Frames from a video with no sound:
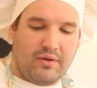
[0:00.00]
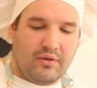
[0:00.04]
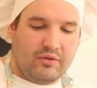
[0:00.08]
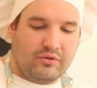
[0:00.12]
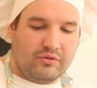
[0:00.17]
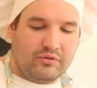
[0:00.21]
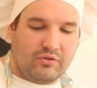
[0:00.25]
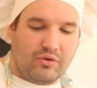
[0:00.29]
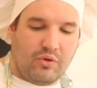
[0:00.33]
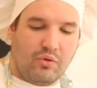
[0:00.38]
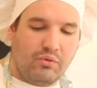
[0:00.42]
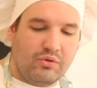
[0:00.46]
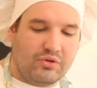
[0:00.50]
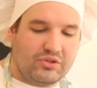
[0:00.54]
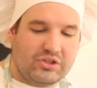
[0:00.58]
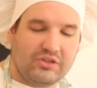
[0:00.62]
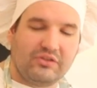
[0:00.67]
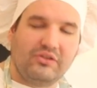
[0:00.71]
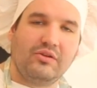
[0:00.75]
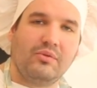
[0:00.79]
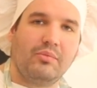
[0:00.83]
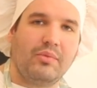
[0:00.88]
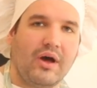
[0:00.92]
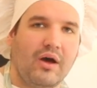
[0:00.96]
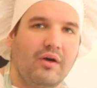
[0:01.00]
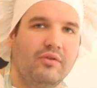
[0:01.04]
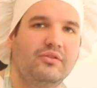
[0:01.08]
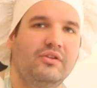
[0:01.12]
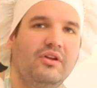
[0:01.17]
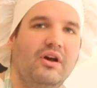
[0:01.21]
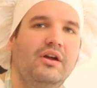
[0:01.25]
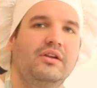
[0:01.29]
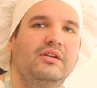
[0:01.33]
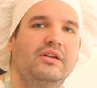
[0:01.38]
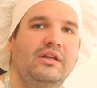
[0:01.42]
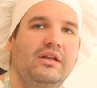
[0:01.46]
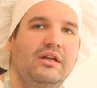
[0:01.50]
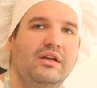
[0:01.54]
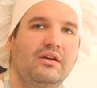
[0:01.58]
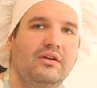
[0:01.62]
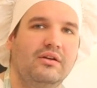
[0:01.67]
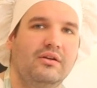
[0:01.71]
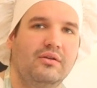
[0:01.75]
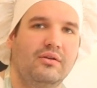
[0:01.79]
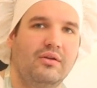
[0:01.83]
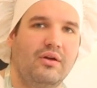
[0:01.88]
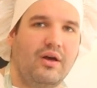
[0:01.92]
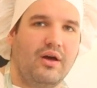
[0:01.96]
So we're just about done
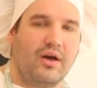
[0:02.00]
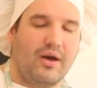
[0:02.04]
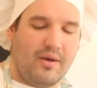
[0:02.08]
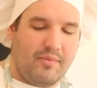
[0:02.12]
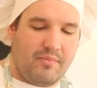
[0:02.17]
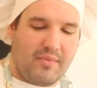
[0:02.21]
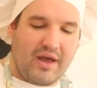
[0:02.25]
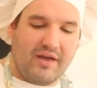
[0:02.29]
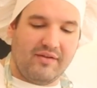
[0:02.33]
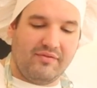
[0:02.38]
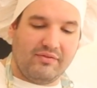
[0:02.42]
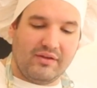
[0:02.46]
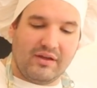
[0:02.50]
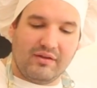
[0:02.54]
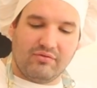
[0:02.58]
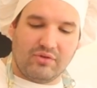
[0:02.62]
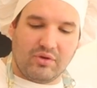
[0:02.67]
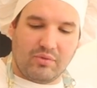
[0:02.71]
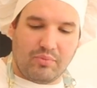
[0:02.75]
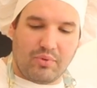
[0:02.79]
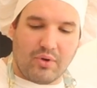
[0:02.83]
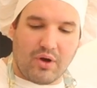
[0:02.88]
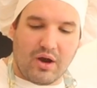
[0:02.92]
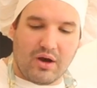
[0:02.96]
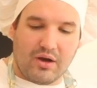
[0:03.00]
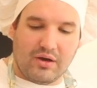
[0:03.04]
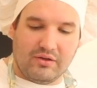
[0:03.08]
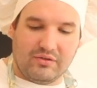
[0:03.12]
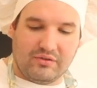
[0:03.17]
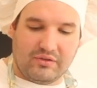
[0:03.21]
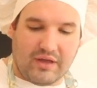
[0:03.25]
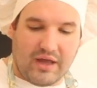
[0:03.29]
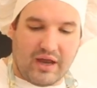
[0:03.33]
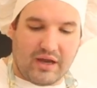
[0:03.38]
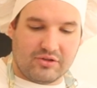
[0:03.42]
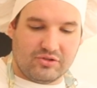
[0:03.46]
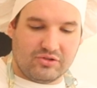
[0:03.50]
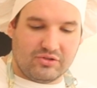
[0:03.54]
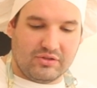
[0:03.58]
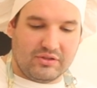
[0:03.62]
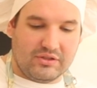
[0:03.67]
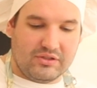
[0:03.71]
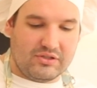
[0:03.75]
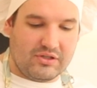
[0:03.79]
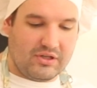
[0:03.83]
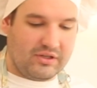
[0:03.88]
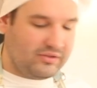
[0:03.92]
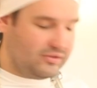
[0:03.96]
here. My favorite part is
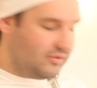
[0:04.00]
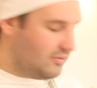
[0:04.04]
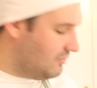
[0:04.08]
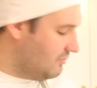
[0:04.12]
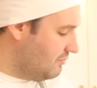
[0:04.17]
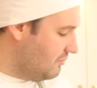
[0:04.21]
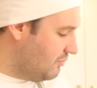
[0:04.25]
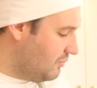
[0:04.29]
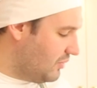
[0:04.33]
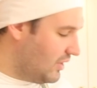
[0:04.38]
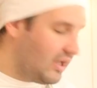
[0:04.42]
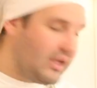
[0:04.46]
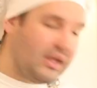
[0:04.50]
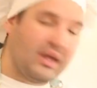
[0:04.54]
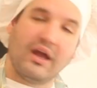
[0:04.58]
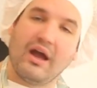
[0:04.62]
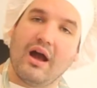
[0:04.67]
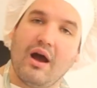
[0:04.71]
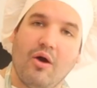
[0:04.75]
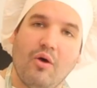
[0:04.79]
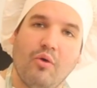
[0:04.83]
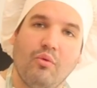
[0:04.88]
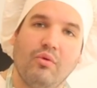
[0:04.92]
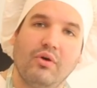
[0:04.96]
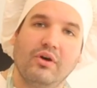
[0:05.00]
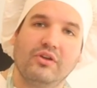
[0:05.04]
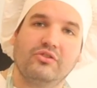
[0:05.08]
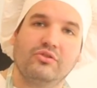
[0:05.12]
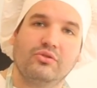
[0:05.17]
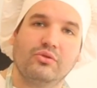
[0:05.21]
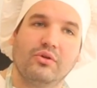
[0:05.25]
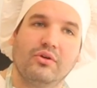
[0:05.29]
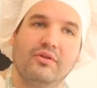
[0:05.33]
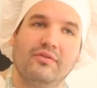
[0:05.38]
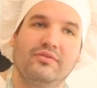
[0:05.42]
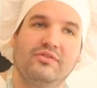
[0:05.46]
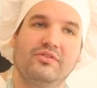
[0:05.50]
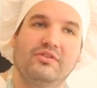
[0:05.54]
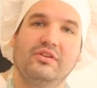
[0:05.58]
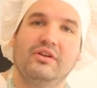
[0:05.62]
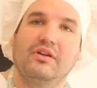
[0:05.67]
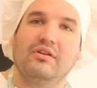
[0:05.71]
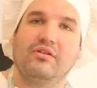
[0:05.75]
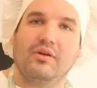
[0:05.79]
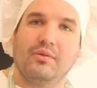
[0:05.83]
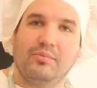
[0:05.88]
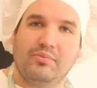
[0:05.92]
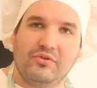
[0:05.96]
actually just picking out what sort of
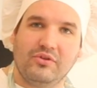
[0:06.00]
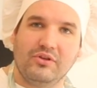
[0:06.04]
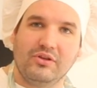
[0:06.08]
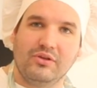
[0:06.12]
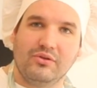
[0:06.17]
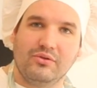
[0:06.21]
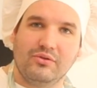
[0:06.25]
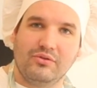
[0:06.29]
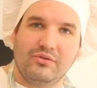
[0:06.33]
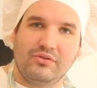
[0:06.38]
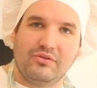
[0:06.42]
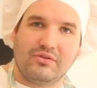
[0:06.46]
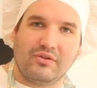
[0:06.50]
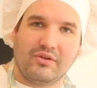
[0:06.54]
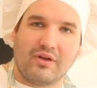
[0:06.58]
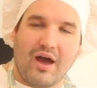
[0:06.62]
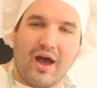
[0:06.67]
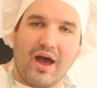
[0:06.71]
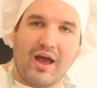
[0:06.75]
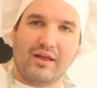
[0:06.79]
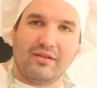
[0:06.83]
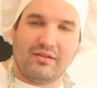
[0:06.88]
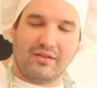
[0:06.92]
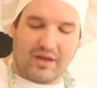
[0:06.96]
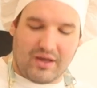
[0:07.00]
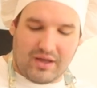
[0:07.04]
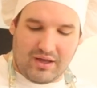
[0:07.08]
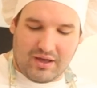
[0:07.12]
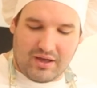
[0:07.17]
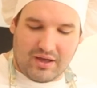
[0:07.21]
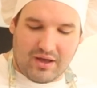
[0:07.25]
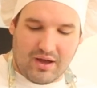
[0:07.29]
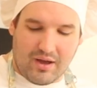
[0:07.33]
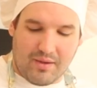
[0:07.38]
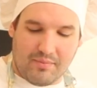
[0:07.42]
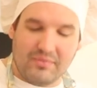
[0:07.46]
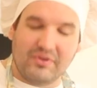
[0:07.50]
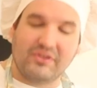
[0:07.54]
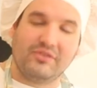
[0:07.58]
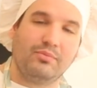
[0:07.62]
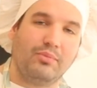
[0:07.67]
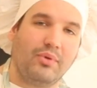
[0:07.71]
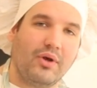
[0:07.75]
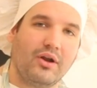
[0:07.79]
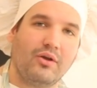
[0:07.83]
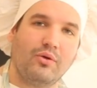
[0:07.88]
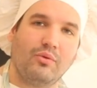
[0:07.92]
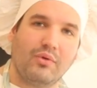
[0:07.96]
syrup to use. I like Miss
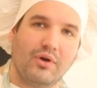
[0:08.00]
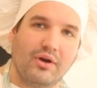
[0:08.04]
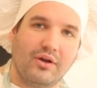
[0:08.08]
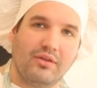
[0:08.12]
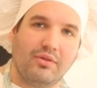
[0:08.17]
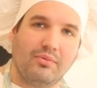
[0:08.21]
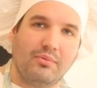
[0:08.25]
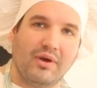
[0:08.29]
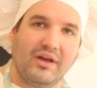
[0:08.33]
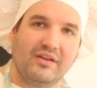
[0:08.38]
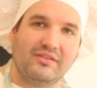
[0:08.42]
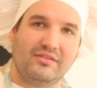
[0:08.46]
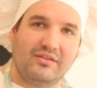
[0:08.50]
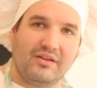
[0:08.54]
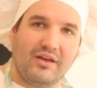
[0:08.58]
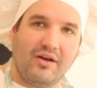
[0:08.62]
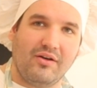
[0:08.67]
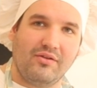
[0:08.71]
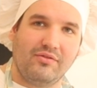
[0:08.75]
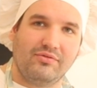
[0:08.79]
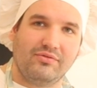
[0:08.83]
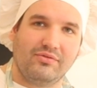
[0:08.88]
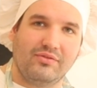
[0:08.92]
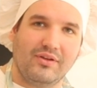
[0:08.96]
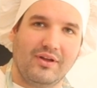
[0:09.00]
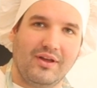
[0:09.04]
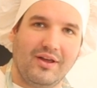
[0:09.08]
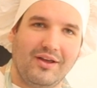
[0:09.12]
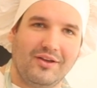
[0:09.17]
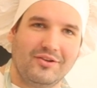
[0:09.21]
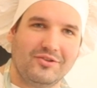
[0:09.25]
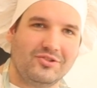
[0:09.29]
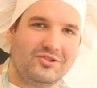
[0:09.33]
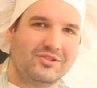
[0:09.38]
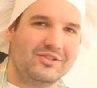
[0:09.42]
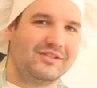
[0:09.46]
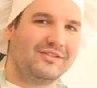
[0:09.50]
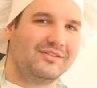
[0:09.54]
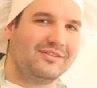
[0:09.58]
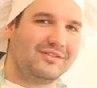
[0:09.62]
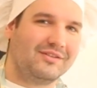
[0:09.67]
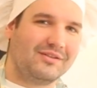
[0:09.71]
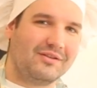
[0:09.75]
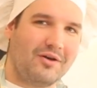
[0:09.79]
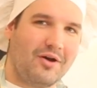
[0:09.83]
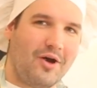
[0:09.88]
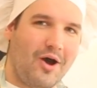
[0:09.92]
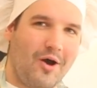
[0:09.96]
Butterworth myself.
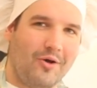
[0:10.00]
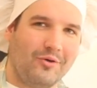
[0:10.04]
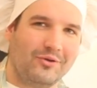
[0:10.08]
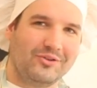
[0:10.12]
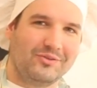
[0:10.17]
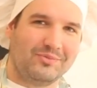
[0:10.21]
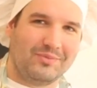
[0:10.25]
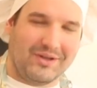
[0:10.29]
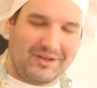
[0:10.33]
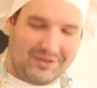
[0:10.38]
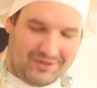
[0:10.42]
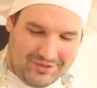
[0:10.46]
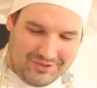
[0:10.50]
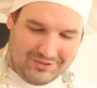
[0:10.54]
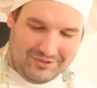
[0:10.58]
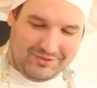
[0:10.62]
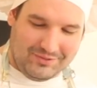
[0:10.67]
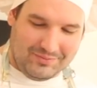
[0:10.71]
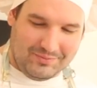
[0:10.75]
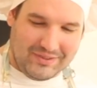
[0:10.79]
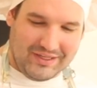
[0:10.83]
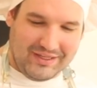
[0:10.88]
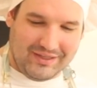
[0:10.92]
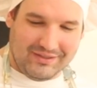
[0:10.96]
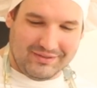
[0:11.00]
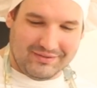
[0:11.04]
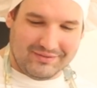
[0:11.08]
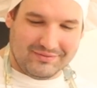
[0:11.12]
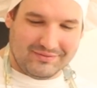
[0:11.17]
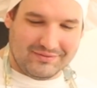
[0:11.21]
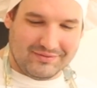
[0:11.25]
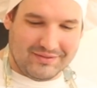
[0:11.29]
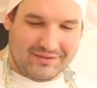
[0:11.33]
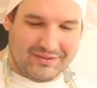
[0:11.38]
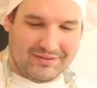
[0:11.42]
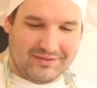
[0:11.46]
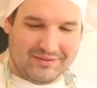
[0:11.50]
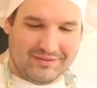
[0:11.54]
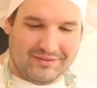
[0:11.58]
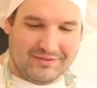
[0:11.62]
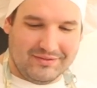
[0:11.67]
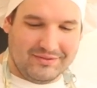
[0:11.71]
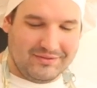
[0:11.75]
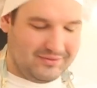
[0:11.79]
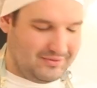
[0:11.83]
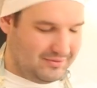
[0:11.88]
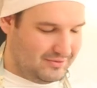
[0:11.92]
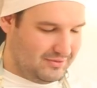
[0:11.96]
She's always been good to me.
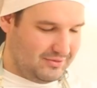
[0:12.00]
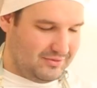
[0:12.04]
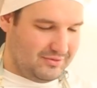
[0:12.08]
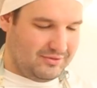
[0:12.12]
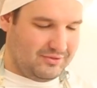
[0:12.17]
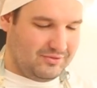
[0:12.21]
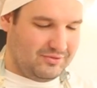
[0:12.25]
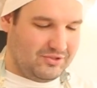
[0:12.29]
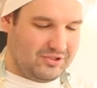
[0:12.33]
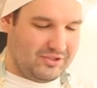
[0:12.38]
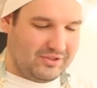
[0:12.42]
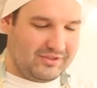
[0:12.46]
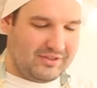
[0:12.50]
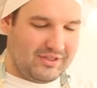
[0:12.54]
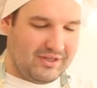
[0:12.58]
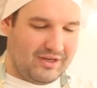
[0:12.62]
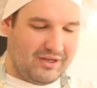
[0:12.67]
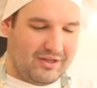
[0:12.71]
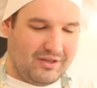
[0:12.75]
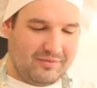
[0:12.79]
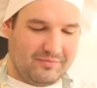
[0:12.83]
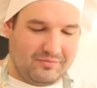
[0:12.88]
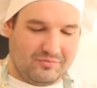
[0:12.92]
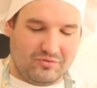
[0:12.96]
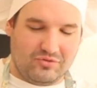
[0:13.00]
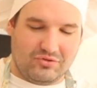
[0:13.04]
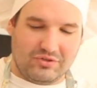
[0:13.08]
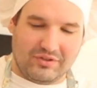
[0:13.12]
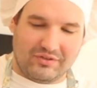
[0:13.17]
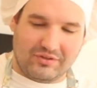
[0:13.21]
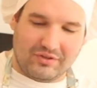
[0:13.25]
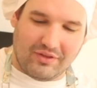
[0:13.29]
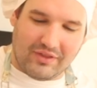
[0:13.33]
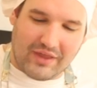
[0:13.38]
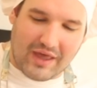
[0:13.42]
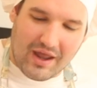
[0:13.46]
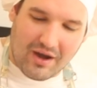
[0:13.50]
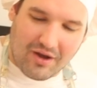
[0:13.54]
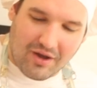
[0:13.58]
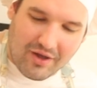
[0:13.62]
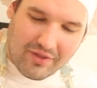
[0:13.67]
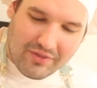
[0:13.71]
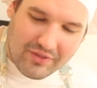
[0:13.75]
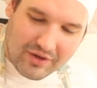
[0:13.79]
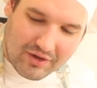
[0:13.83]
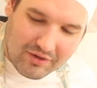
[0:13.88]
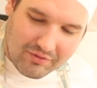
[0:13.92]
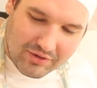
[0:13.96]
So we're just gonna drizzle that
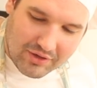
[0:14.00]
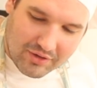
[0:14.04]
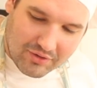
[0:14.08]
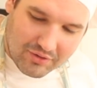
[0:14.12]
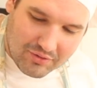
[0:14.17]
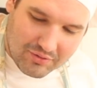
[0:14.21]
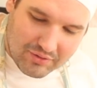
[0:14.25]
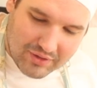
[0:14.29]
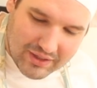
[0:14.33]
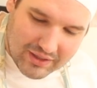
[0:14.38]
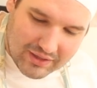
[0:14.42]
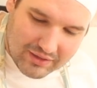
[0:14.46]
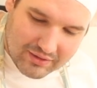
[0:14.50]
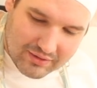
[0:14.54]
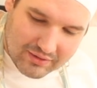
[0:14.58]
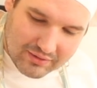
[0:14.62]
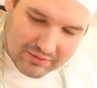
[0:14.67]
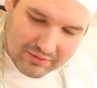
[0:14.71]
on there real quick.